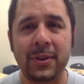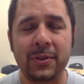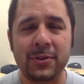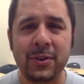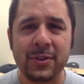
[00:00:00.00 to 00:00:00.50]
with your
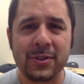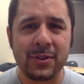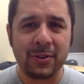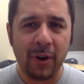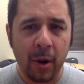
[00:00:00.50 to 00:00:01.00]
students.
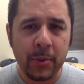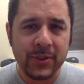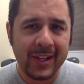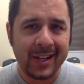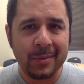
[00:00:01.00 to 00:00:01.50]
So you're
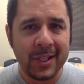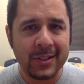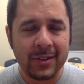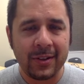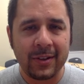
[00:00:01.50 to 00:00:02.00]
almost like coming
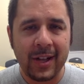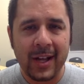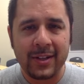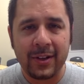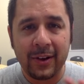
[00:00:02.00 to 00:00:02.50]
into their
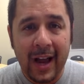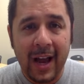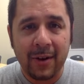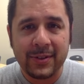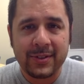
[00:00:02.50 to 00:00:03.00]

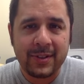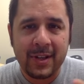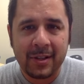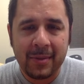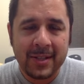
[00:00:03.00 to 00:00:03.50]
house
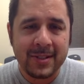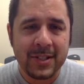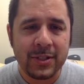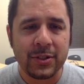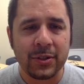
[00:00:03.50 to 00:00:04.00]
as a
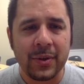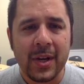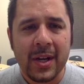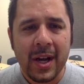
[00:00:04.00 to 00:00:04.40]
teacher.